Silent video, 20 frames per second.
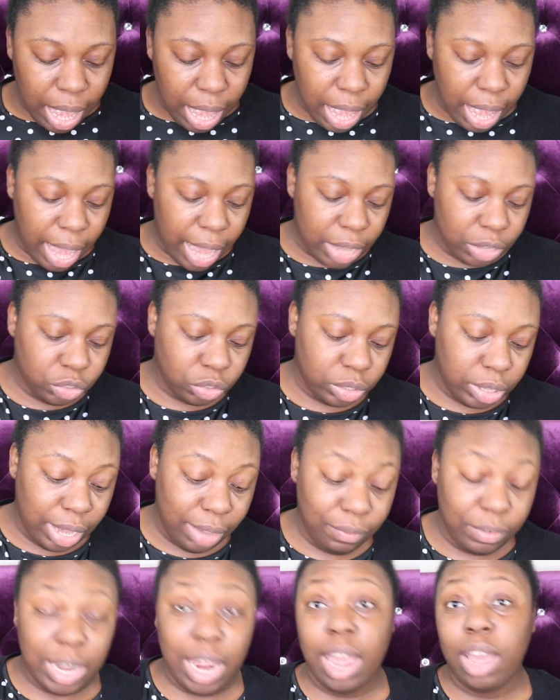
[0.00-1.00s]
I actually
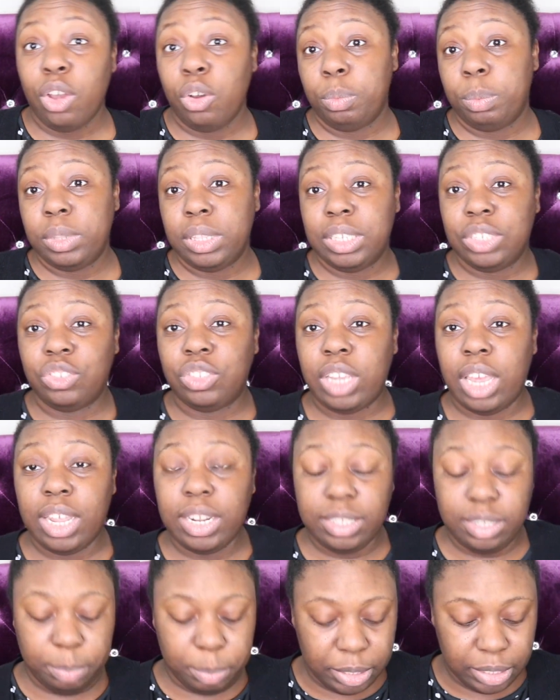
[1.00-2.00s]
have not opened this yet.
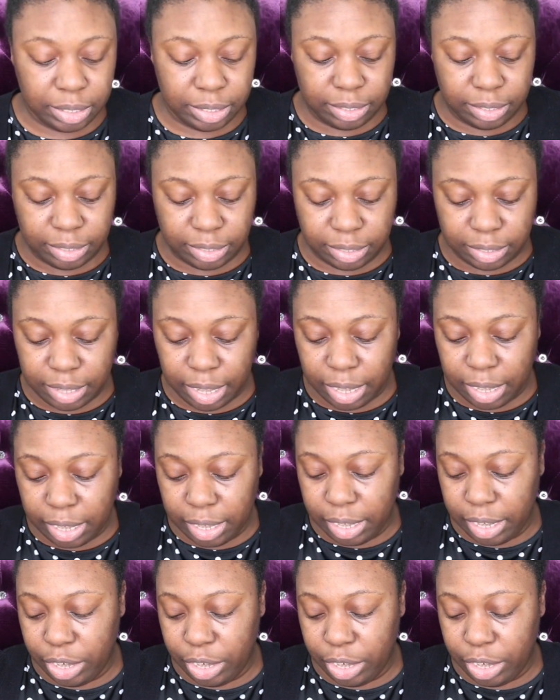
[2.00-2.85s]
It's been sitting